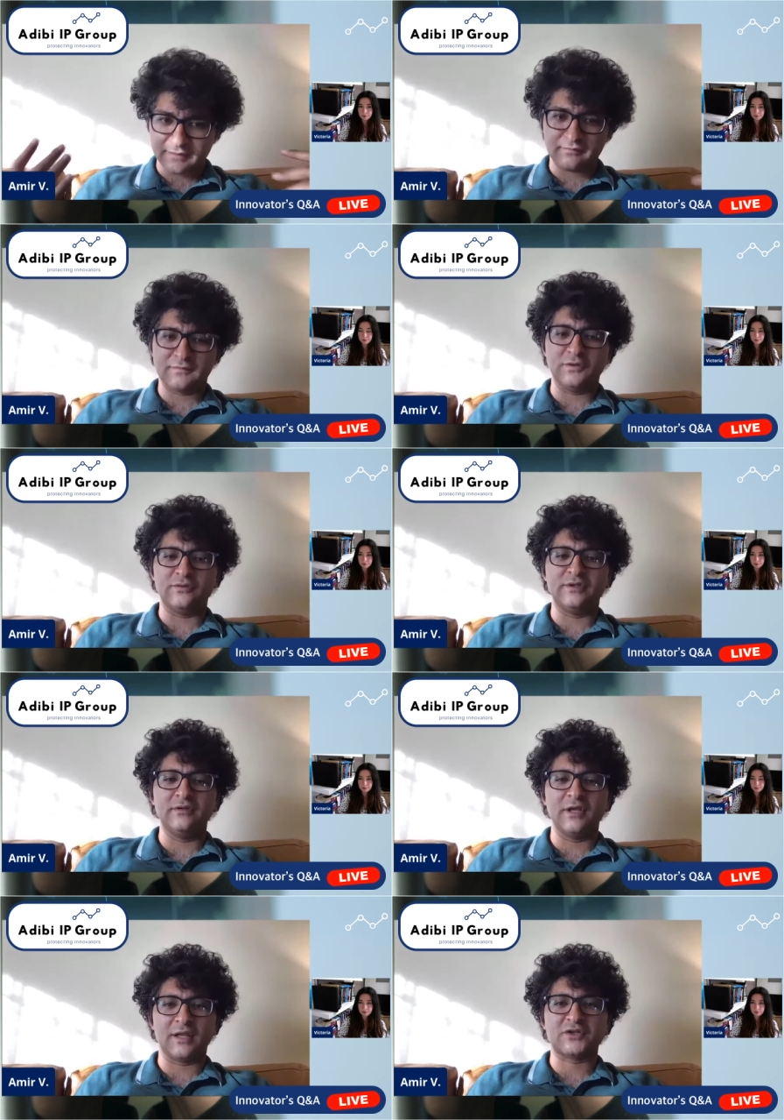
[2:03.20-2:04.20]
you
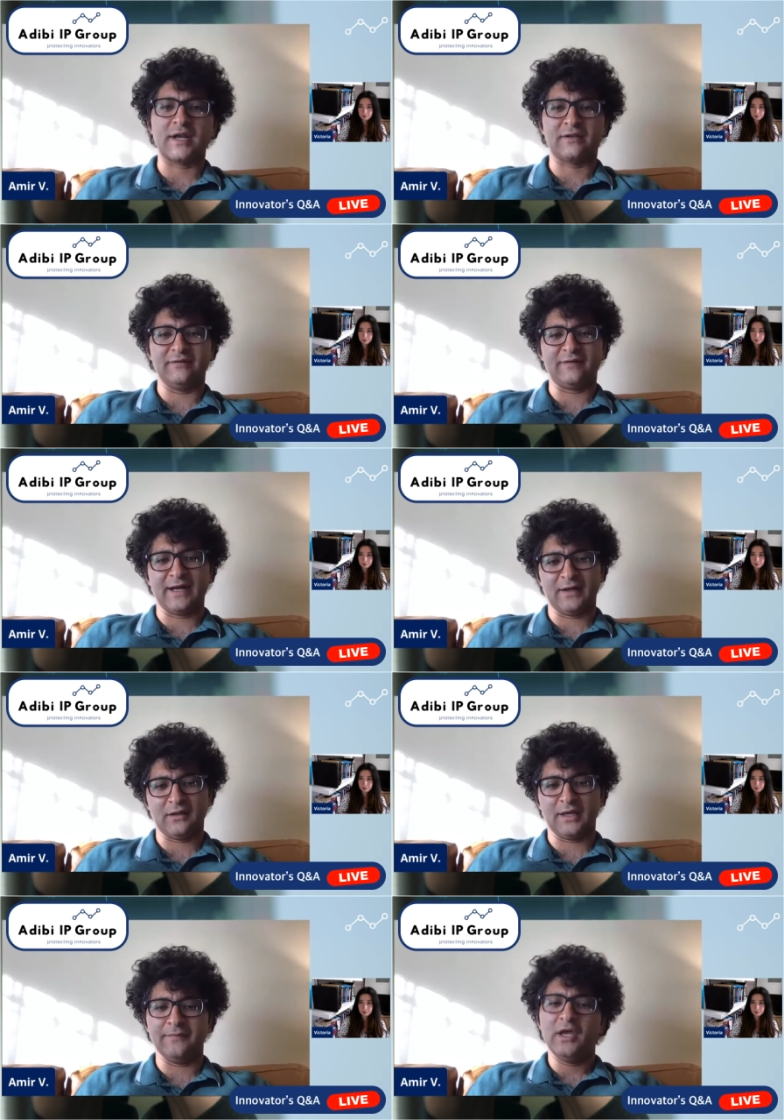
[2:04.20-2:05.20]
electronically
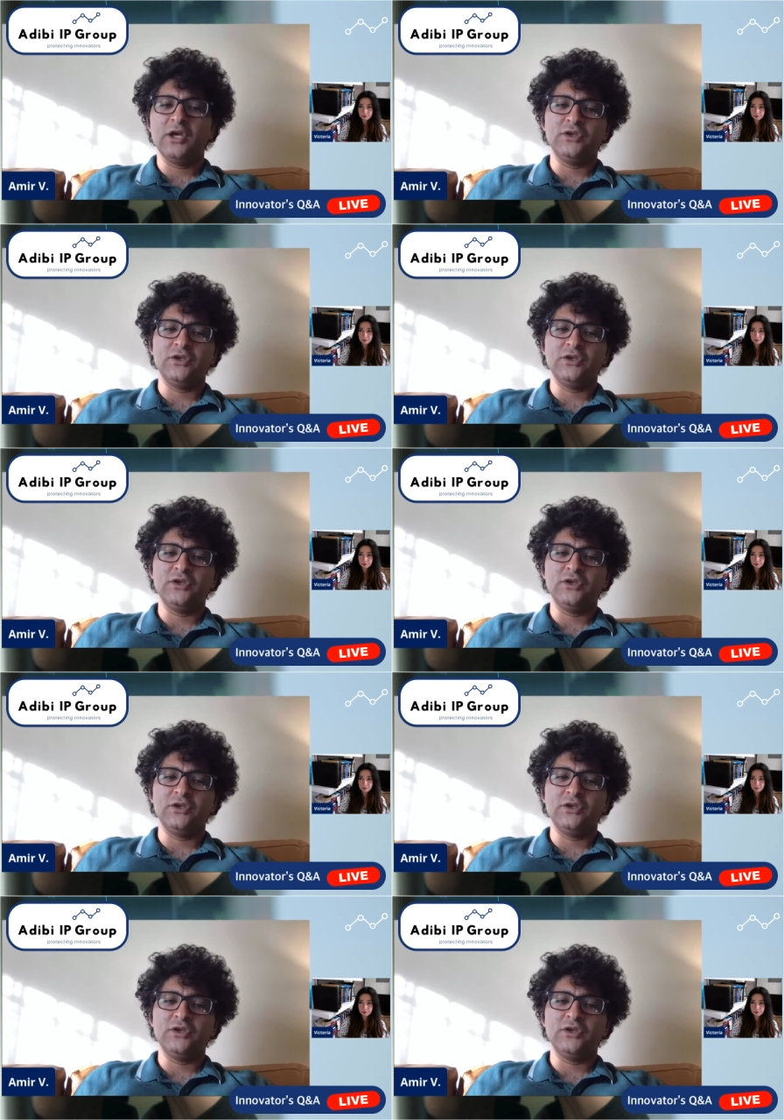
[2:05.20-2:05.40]
file.